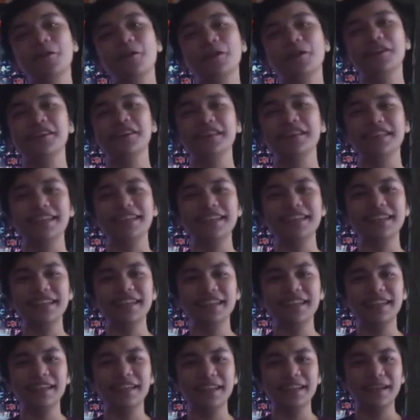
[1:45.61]
Colleen,
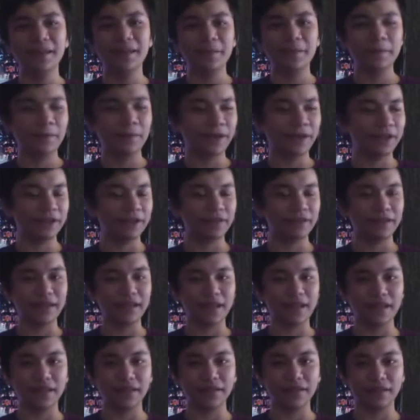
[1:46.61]
but
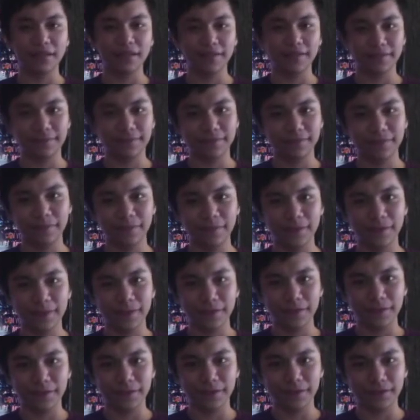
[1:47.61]

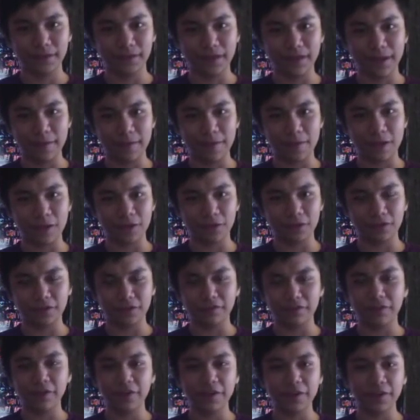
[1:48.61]
but I'm not
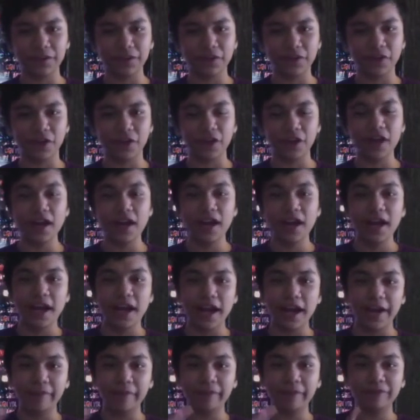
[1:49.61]
referring to her.
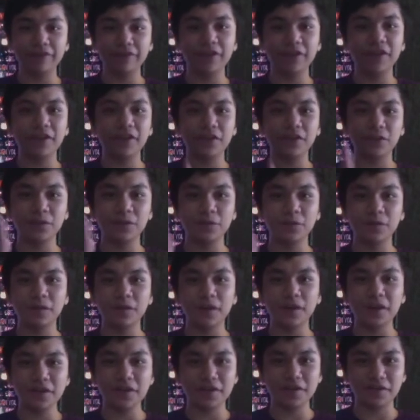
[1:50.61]
I'm referring to
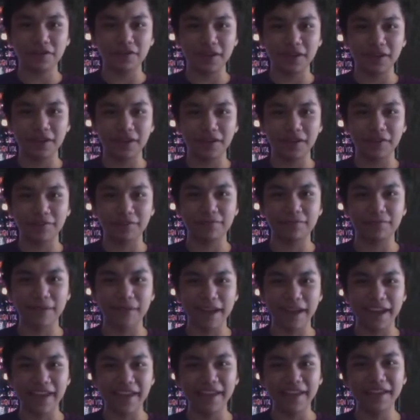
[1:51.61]
another friend of
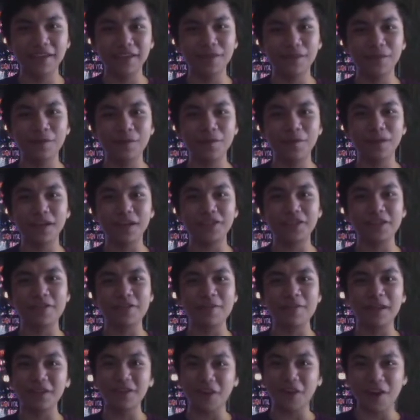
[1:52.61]
mine who I just
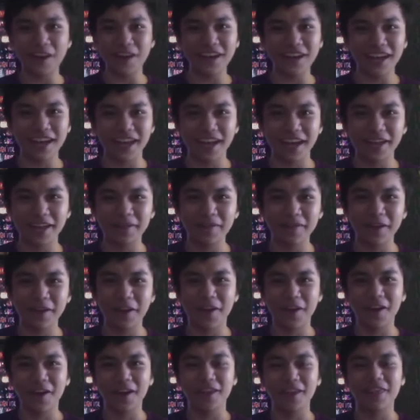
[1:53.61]
met online
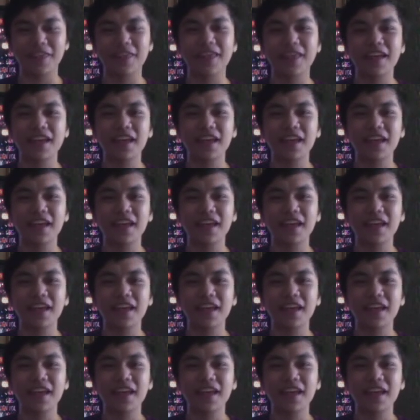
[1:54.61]
because